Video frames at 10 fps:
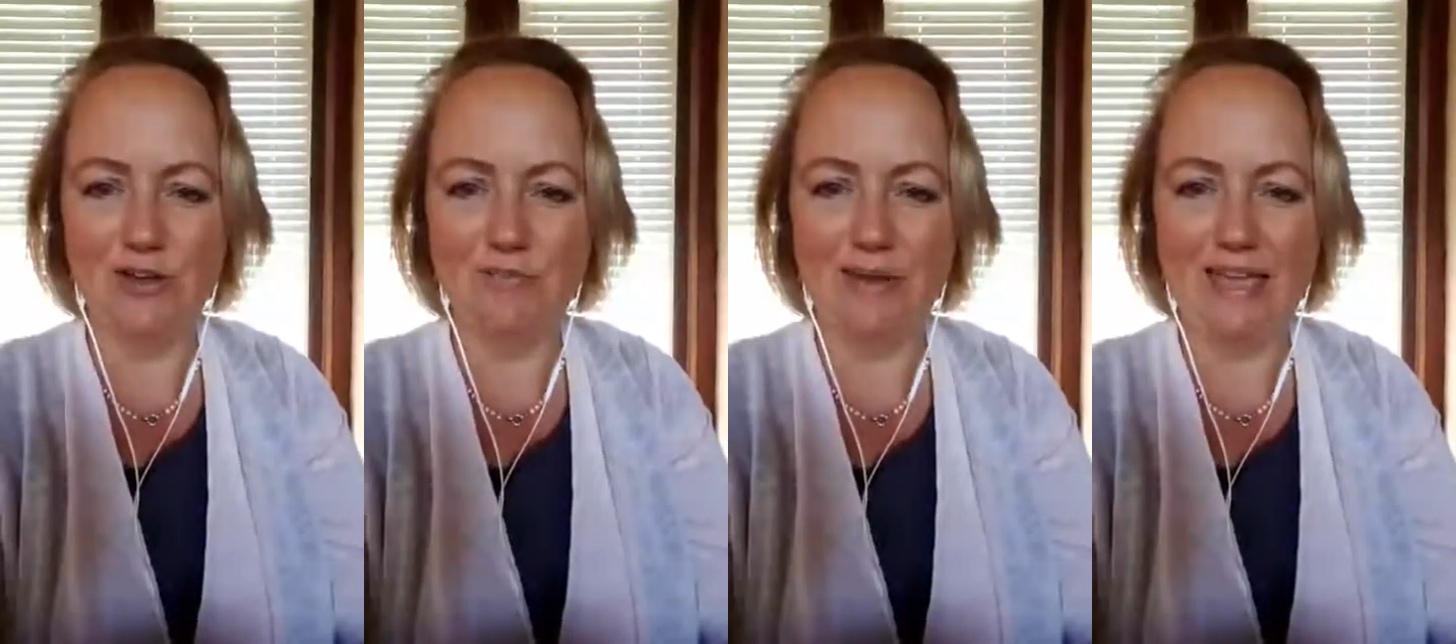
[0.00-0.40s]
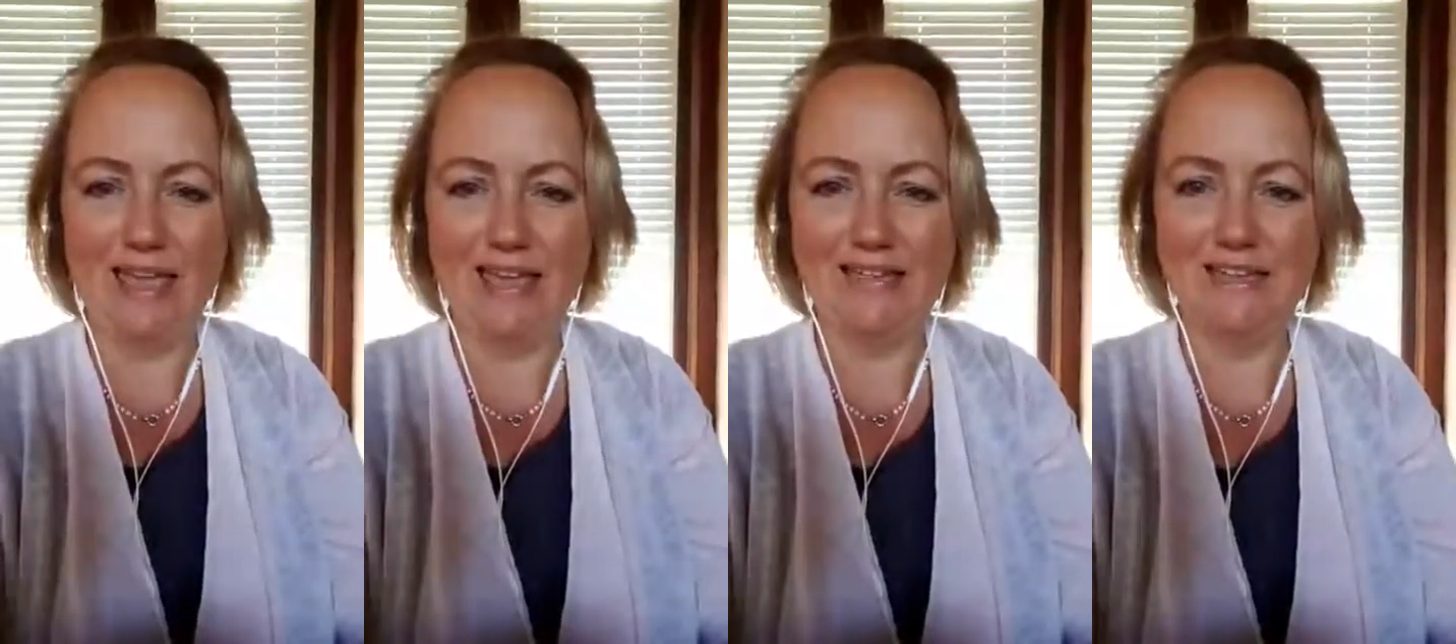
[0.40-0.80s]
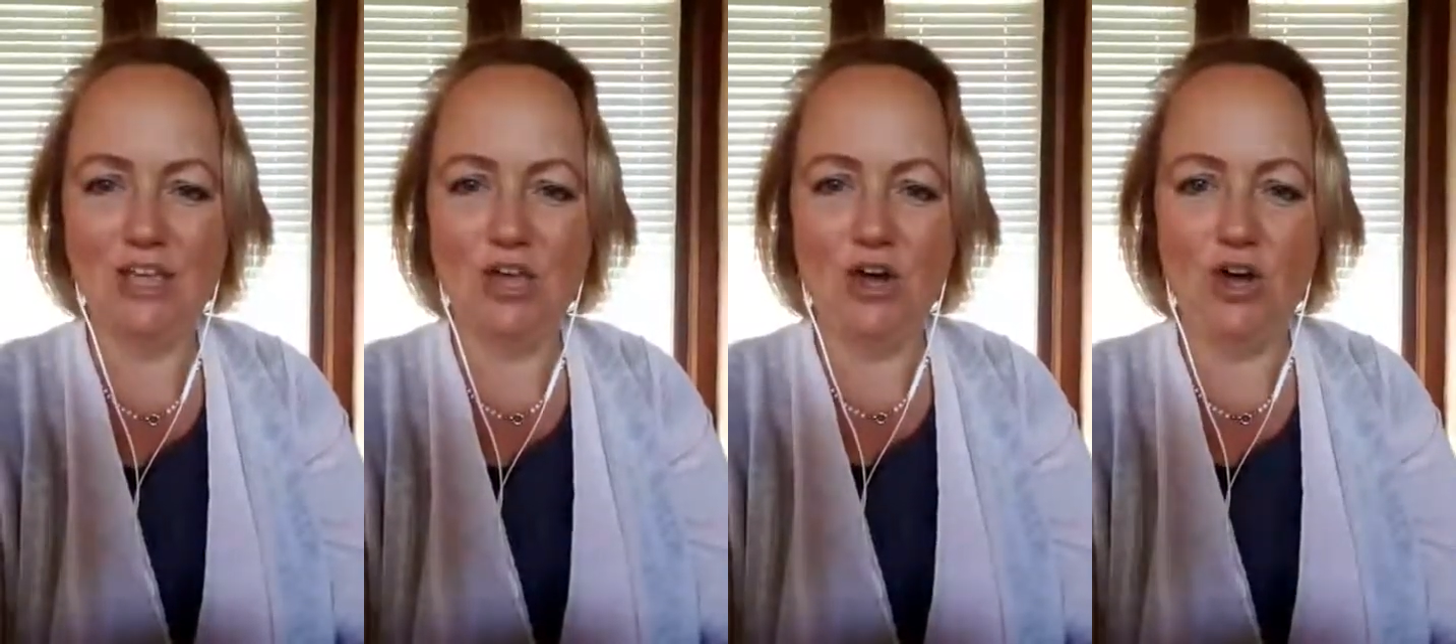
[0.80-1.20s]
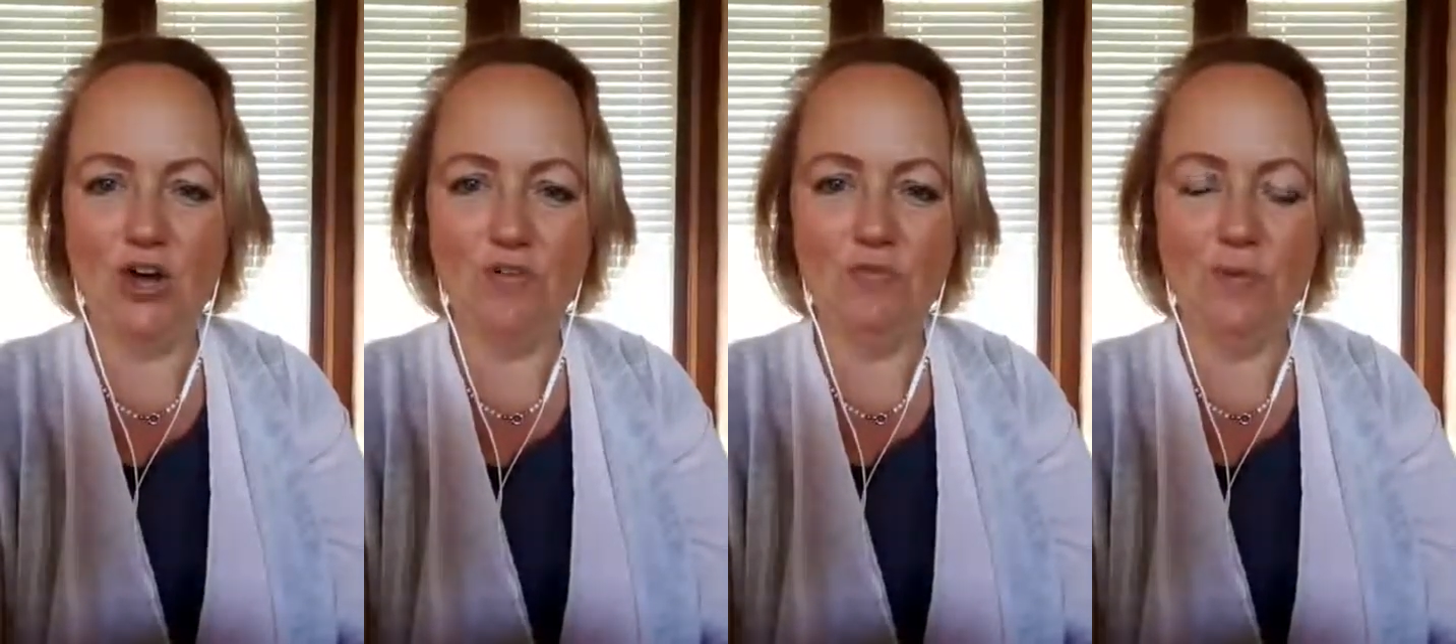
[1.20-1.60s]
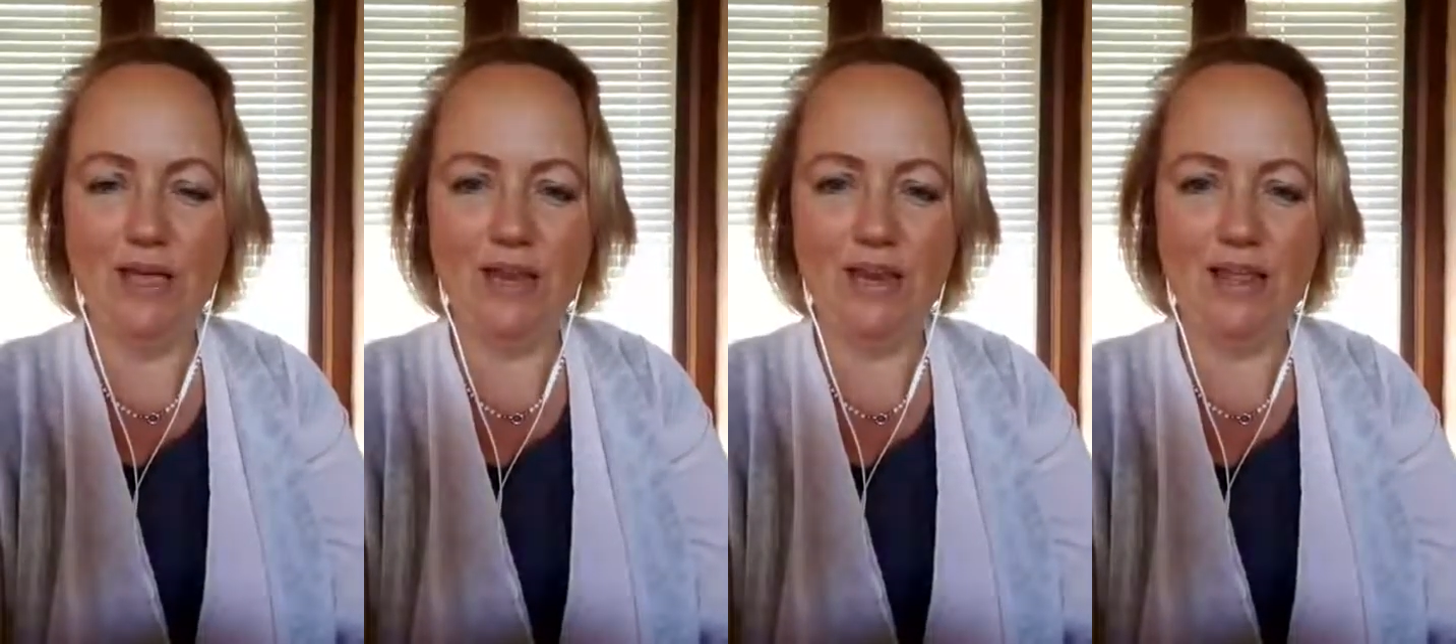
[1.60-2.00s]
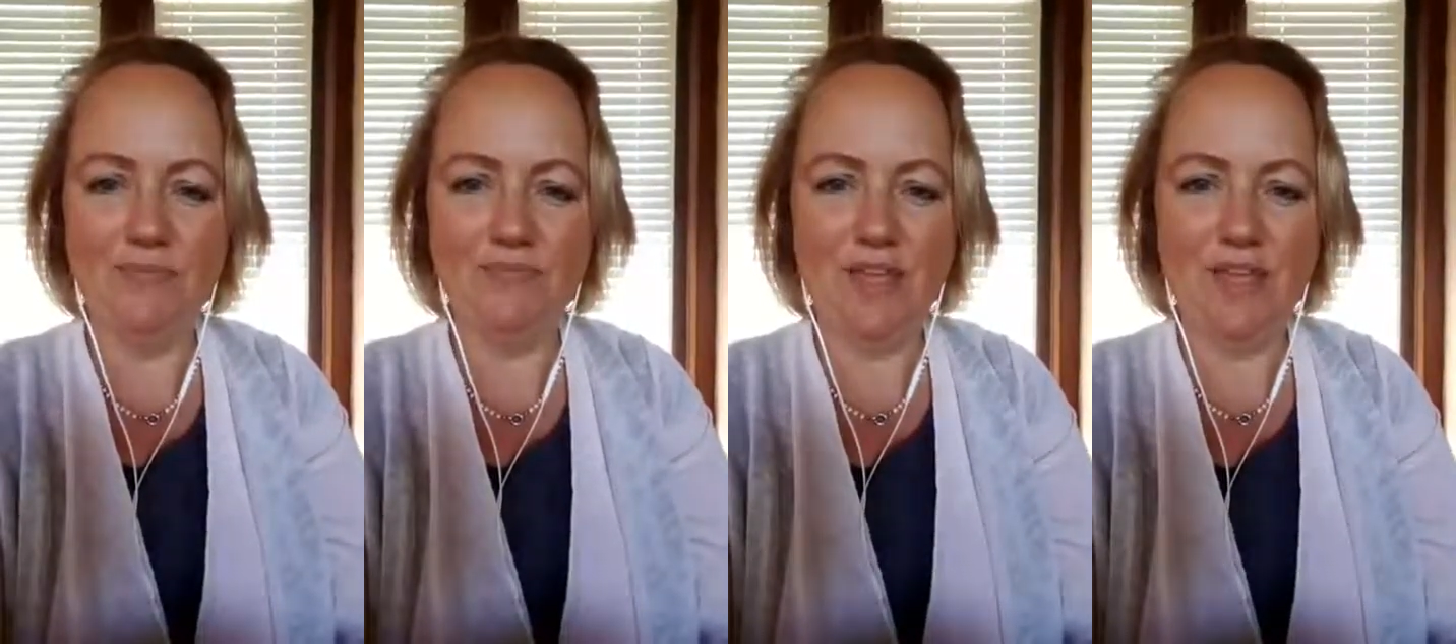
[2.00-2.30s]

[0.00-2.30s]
in my head of, well,